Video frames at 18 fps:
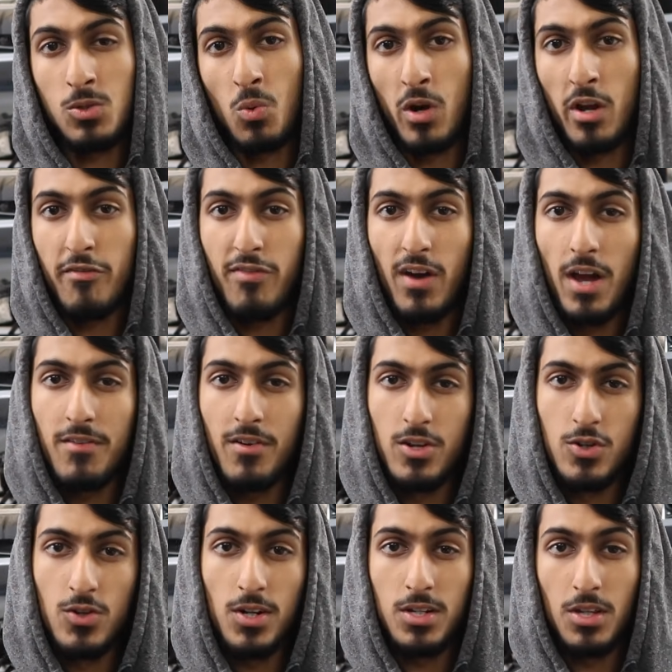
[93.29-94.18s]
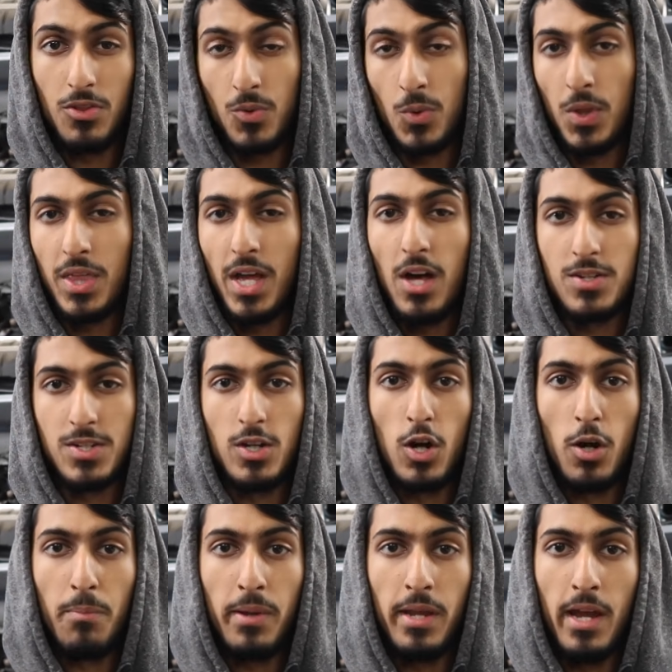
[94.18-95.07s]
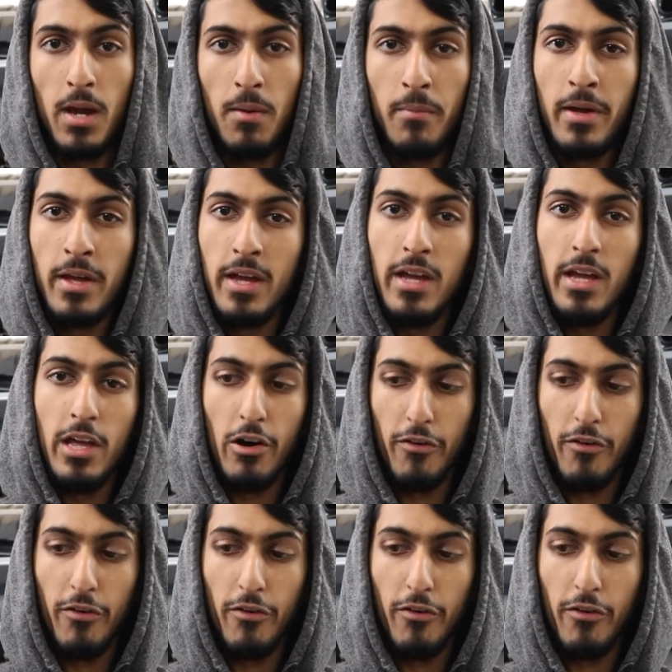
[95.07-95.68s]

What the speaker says: 2500 to 3000 RPM.